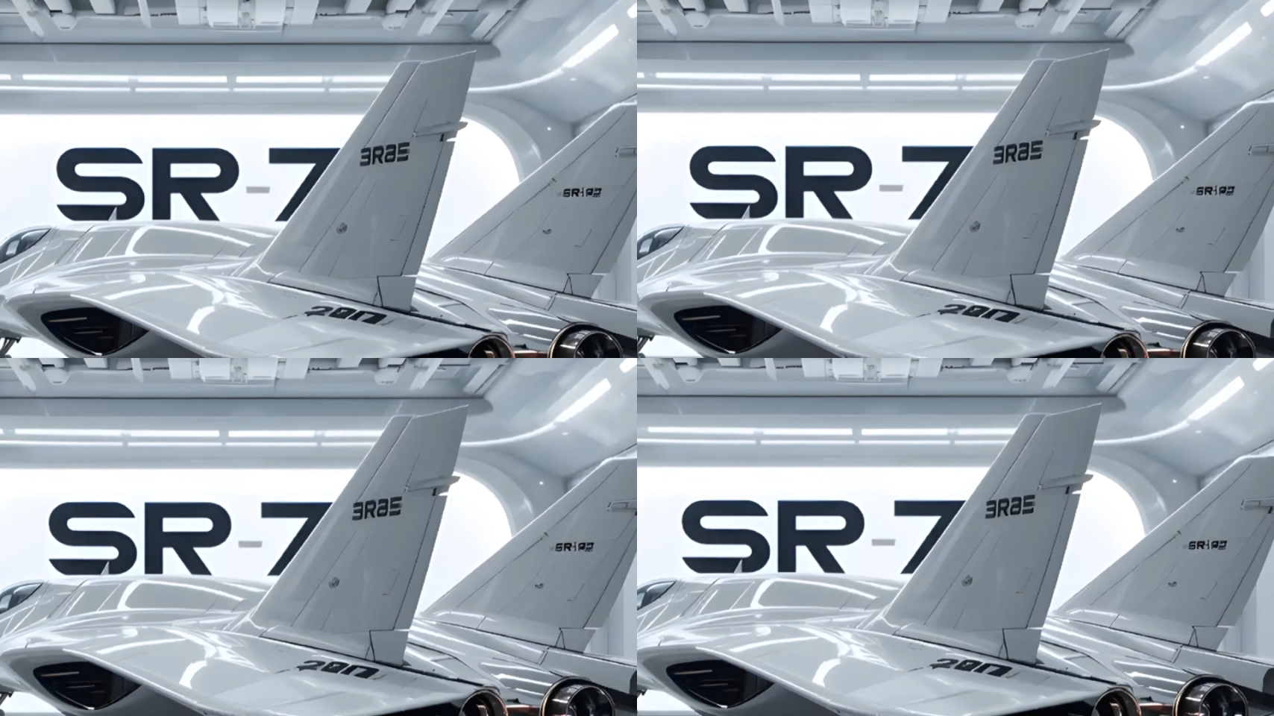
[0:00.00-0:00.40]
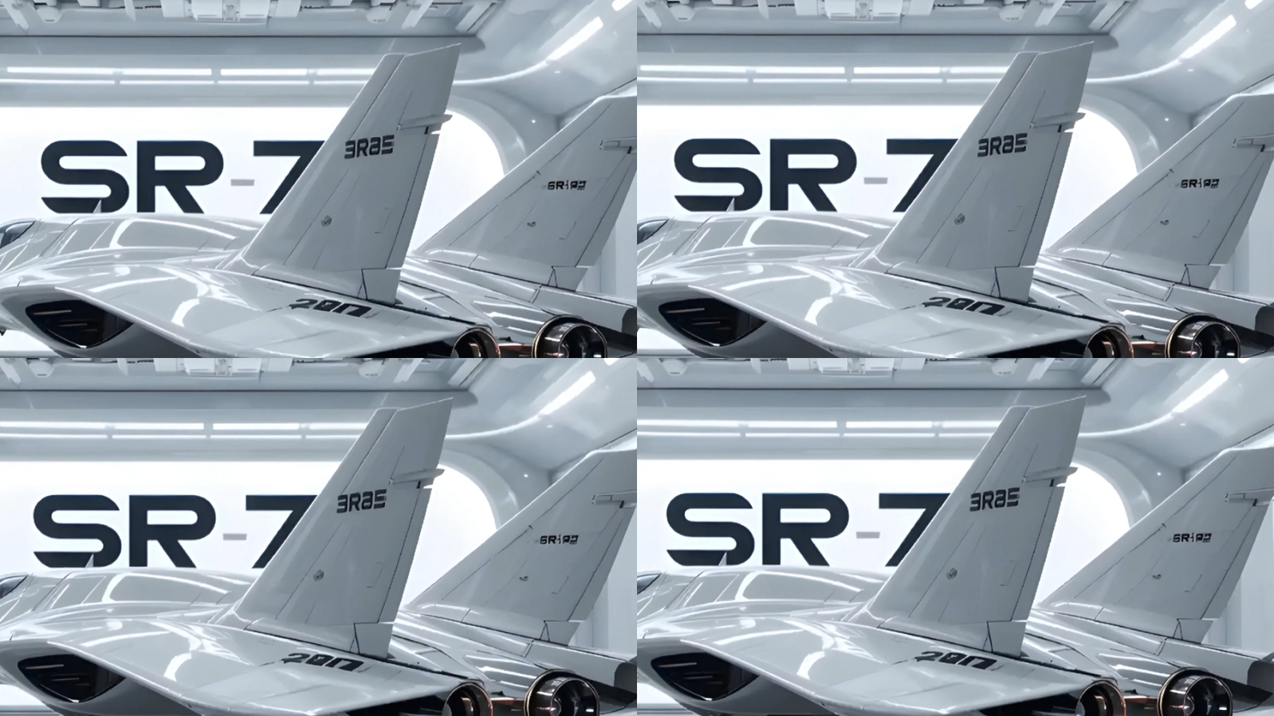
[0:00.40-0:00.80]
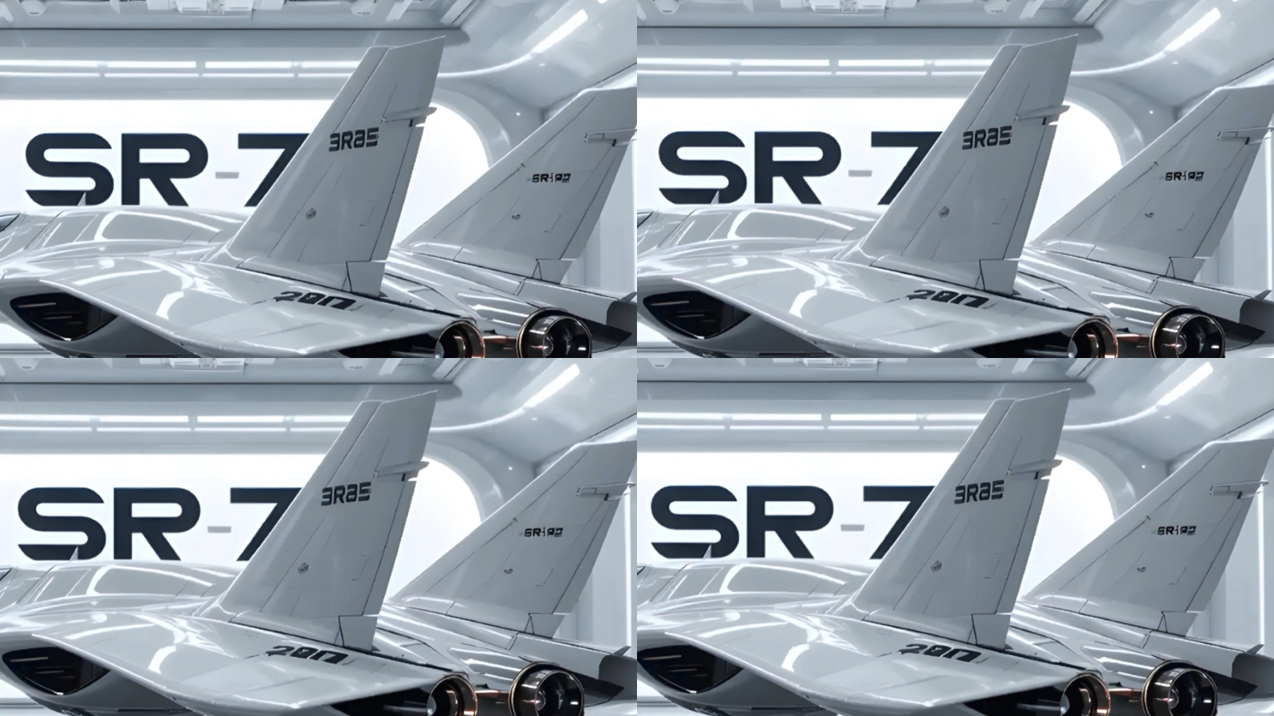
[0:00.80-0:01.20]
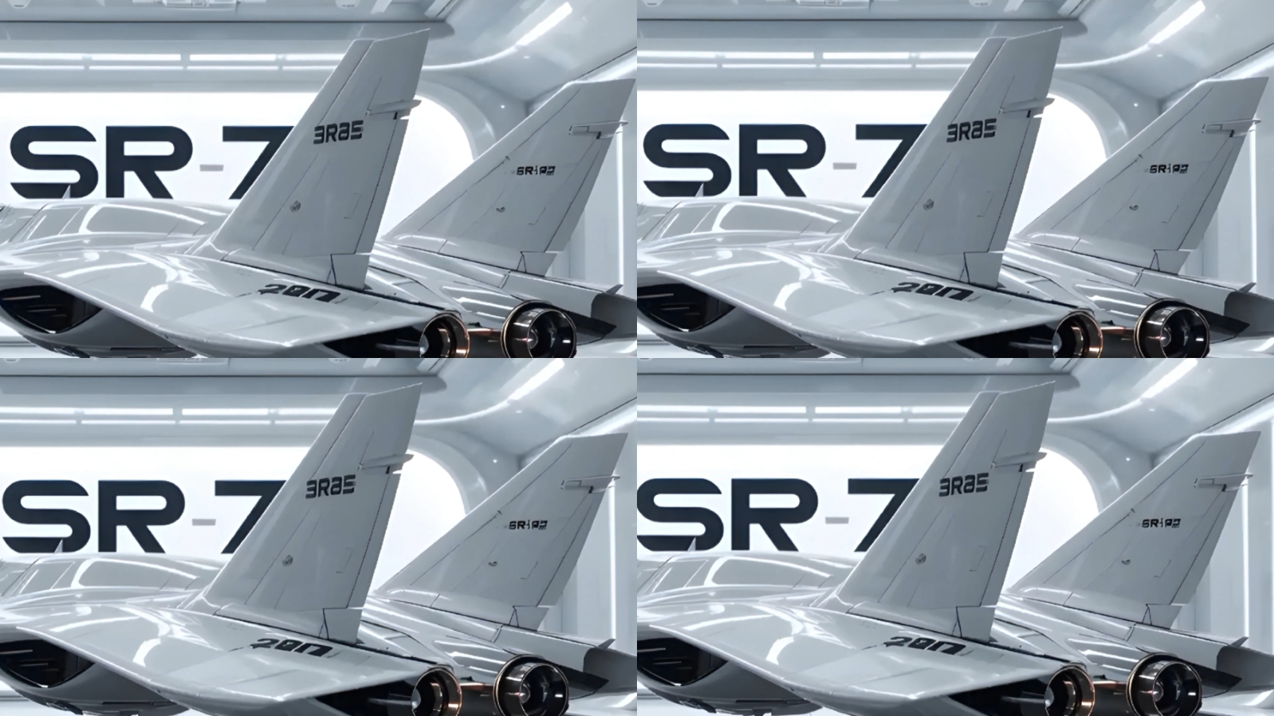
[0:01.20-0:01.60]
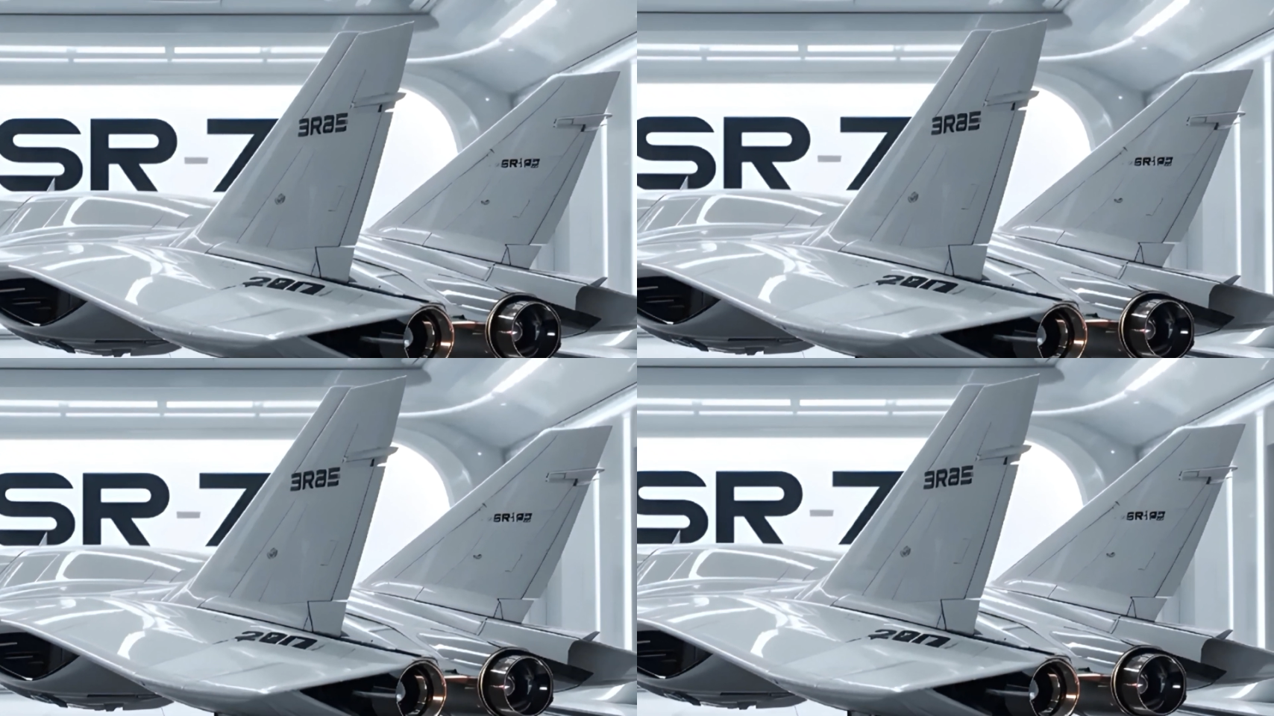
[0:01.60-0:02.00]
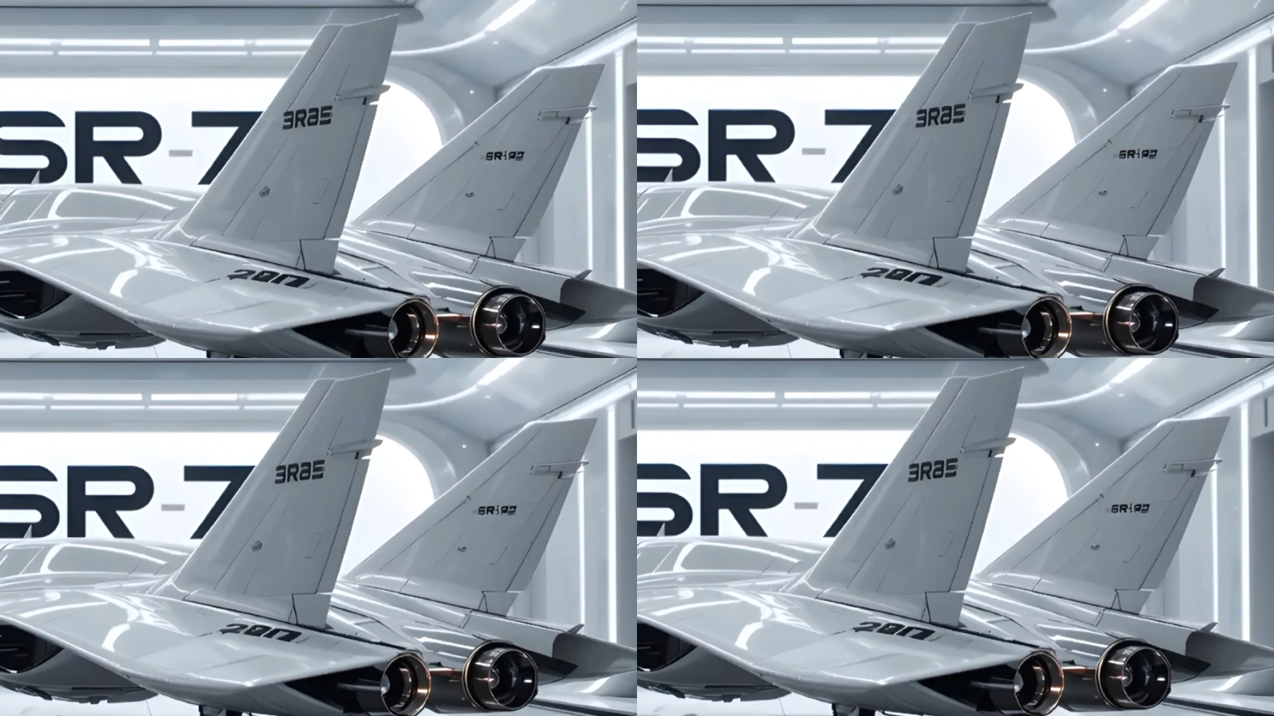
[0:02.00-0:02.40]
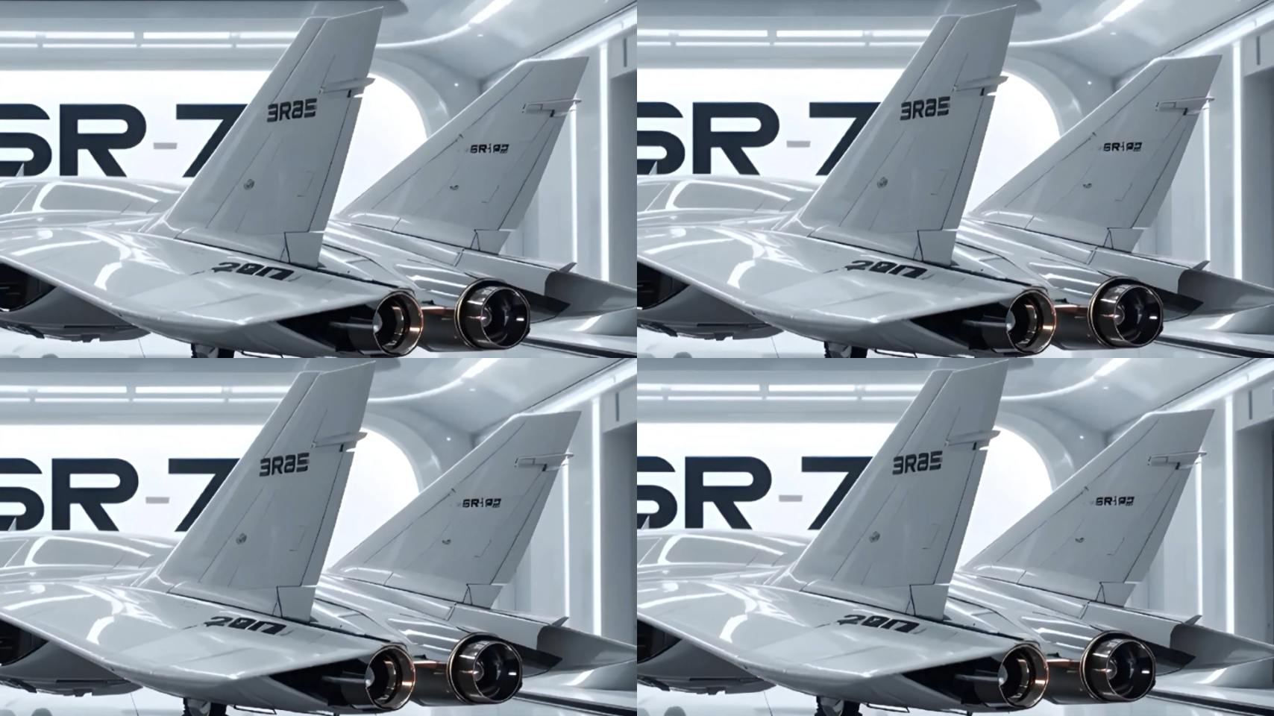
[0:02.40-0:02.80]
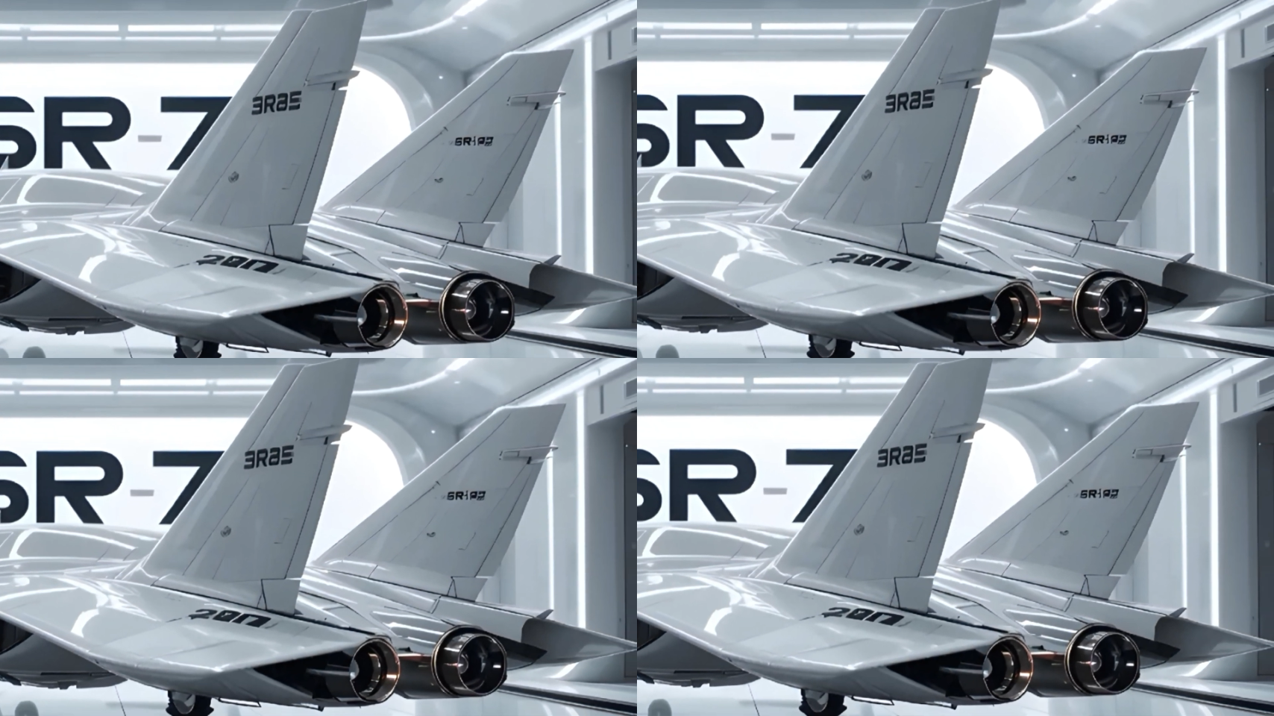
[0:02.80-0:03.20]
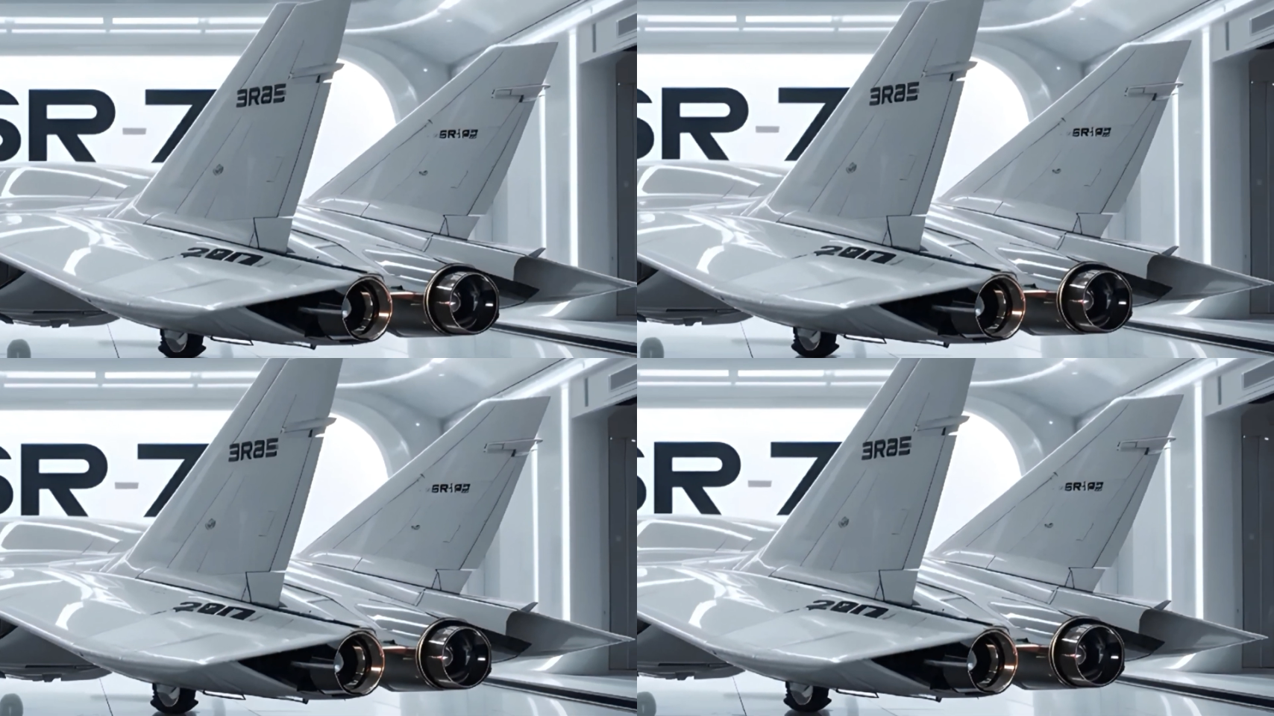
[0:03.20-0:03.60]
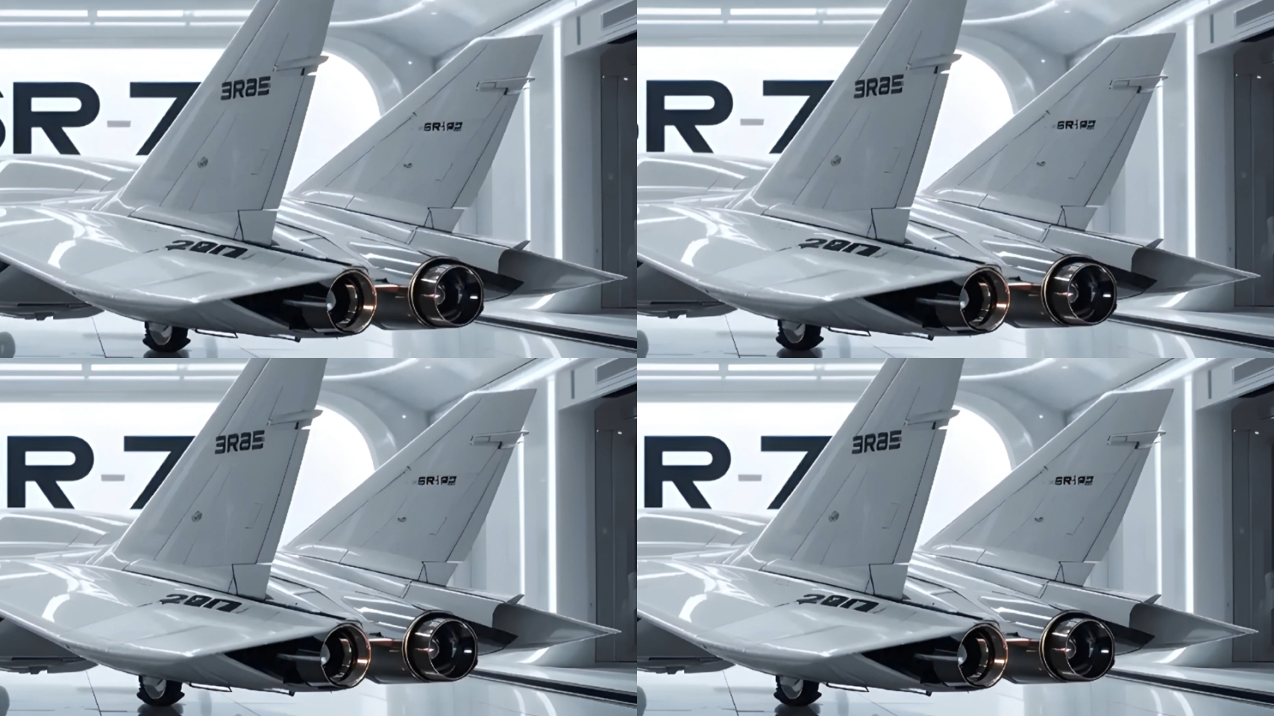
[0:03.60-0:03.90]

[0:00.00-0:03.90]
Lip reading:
[unreadable: no face in view]